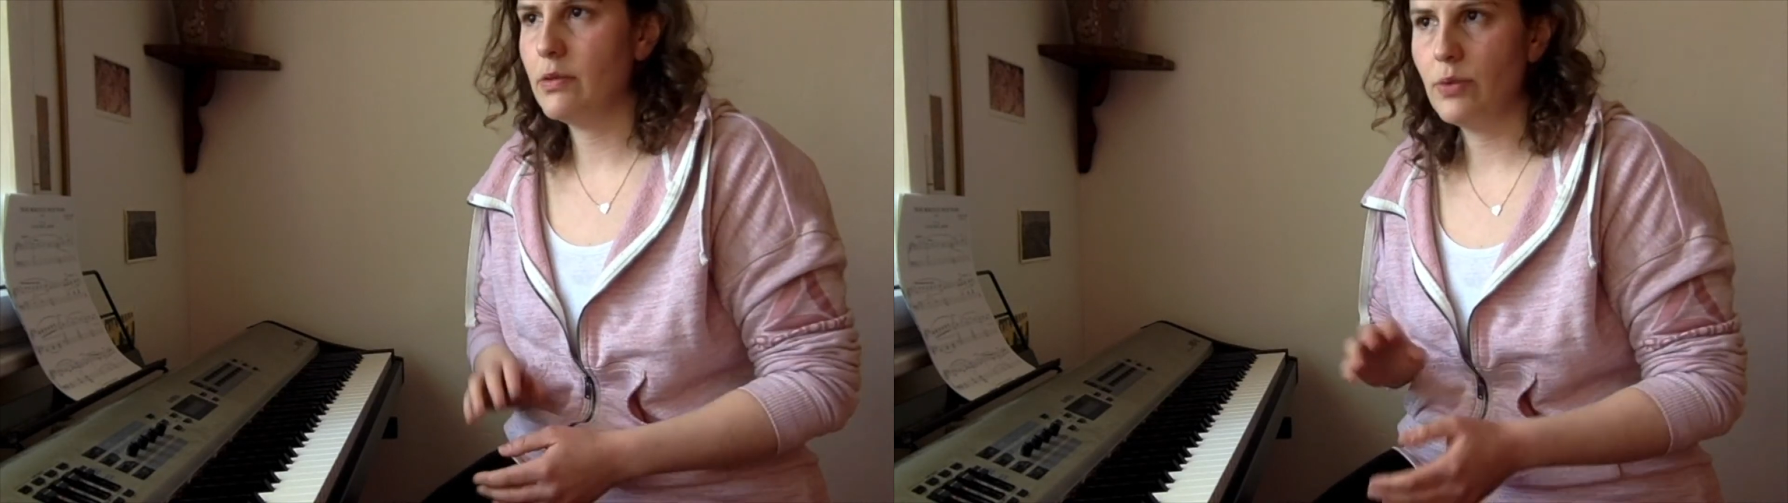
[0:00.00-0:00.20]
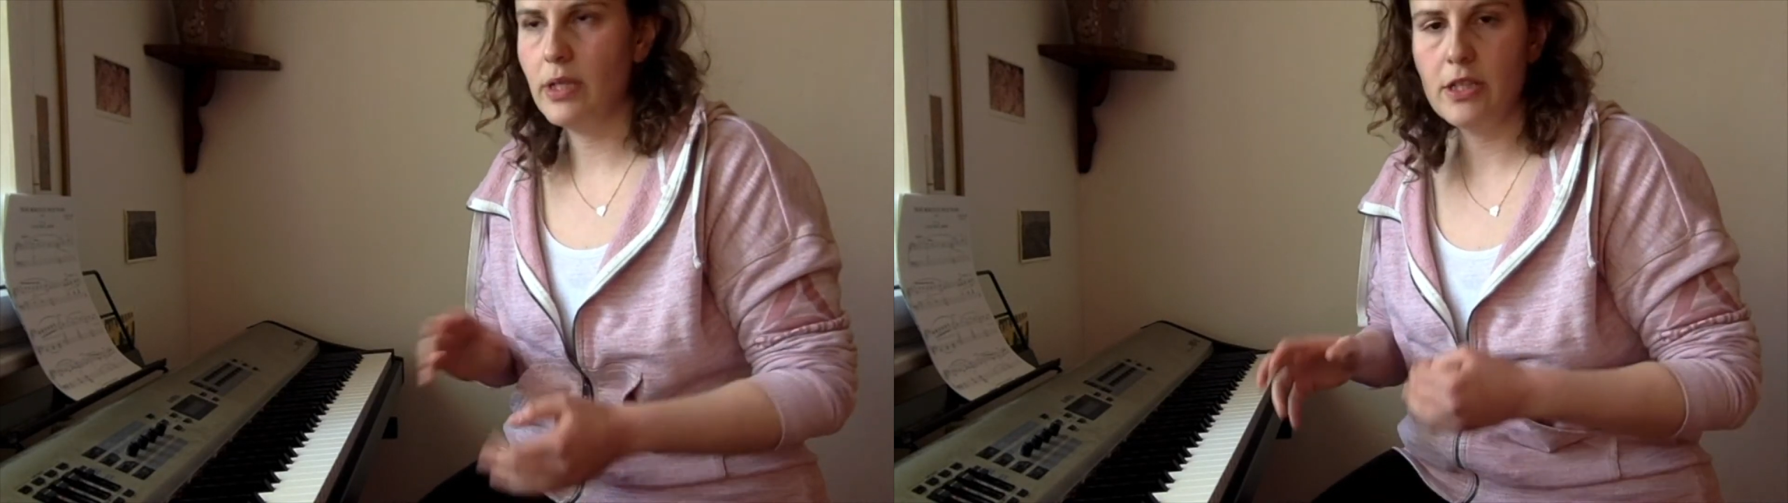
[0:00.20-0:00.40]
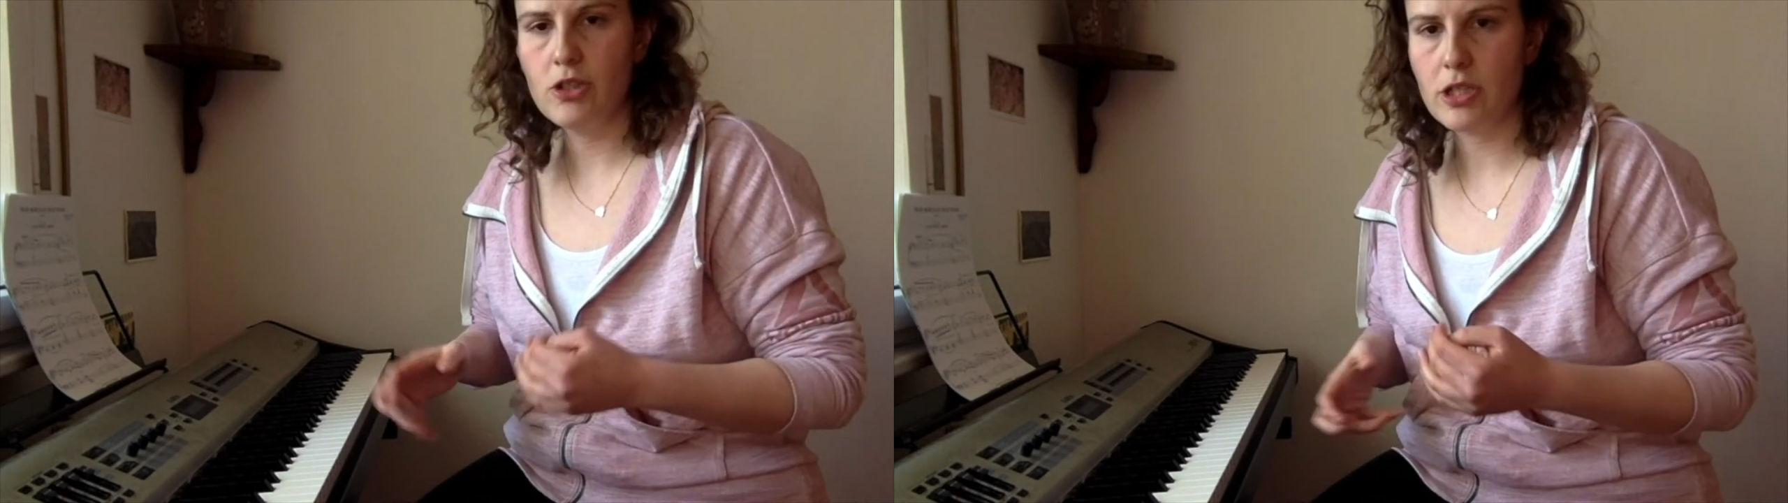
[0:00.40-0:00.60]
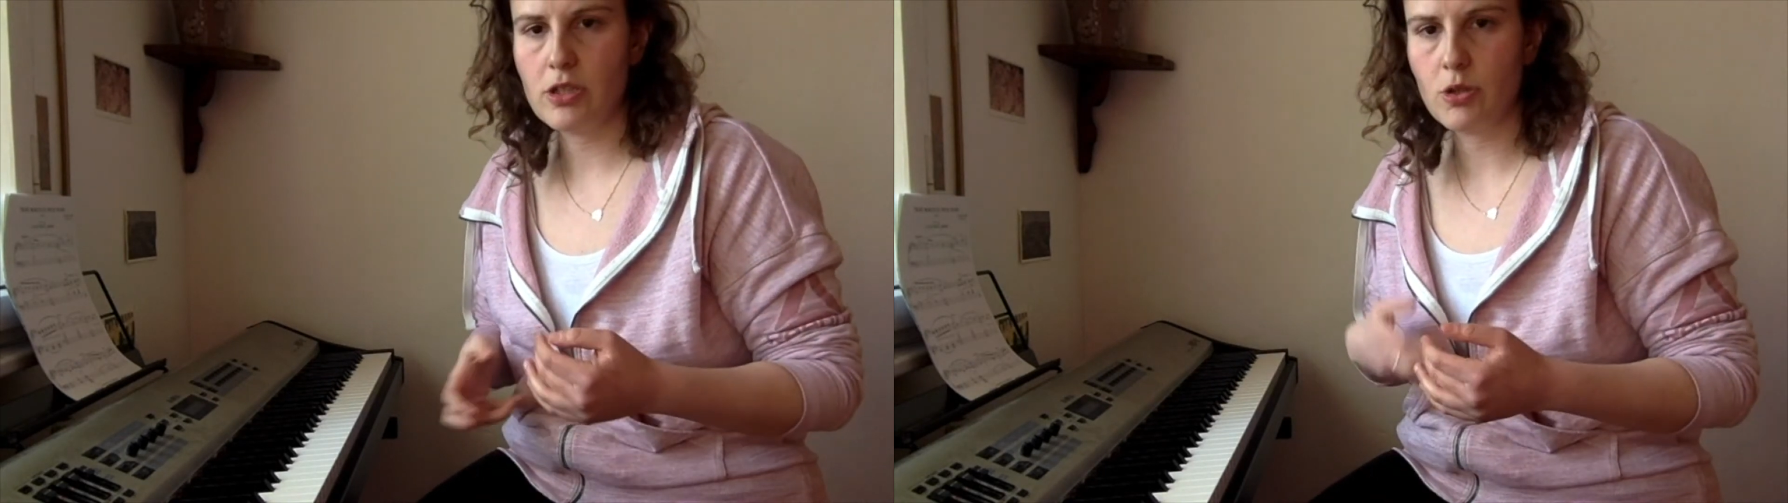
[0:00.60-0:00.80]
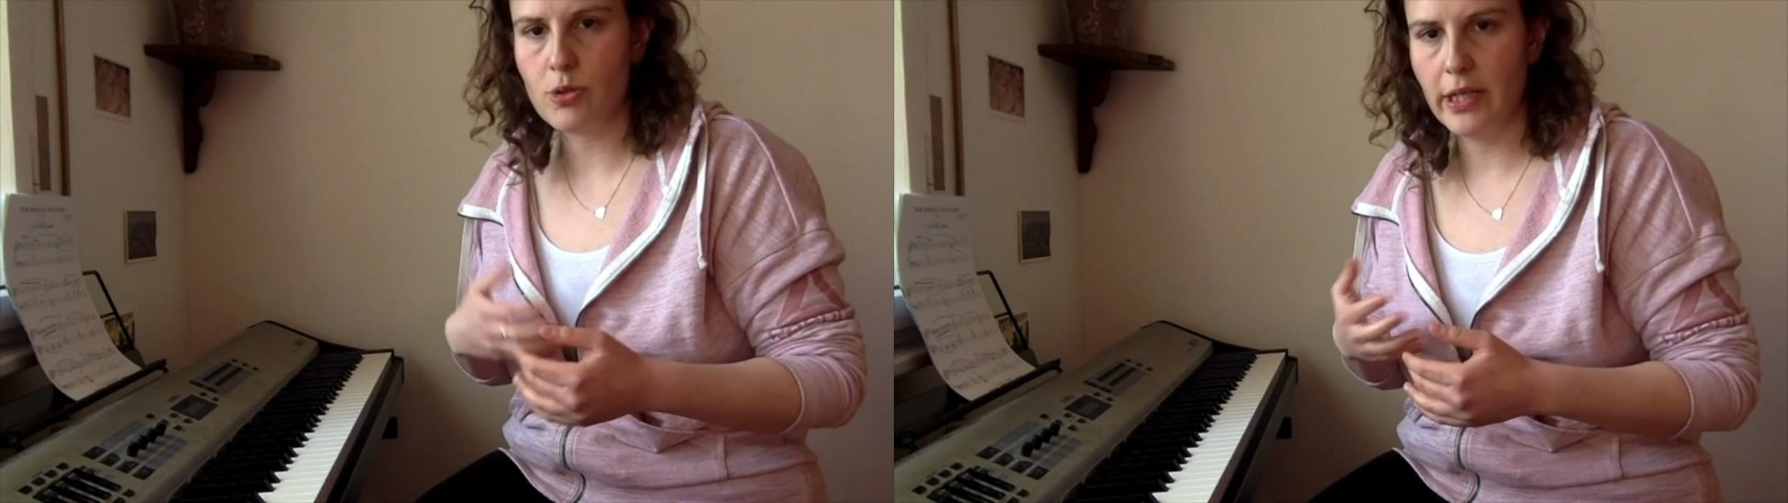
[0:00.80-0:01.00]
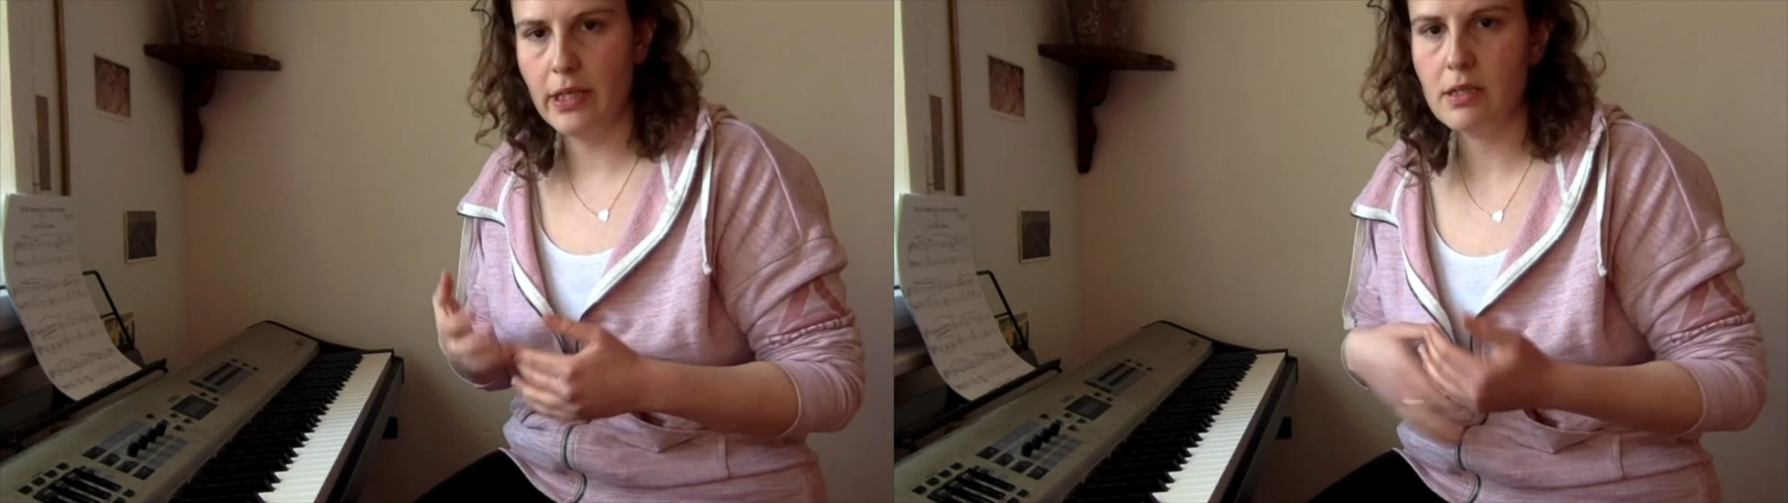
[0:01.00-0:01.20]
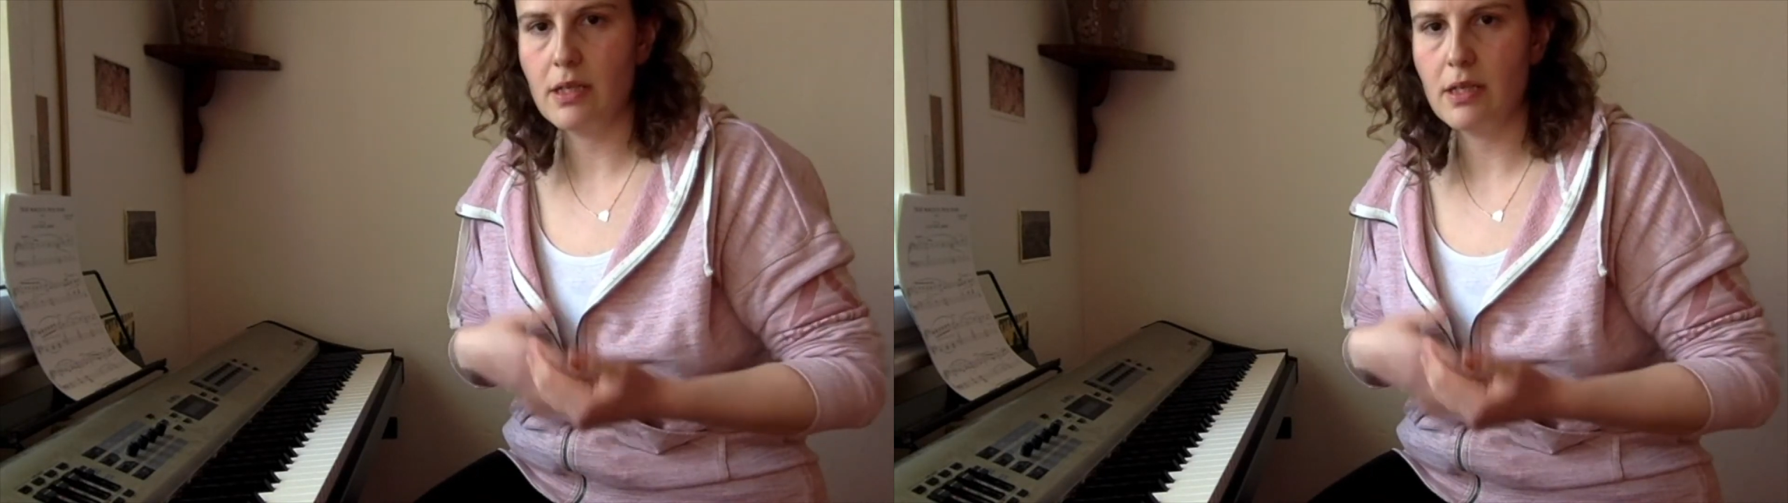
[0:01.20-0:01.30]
really just created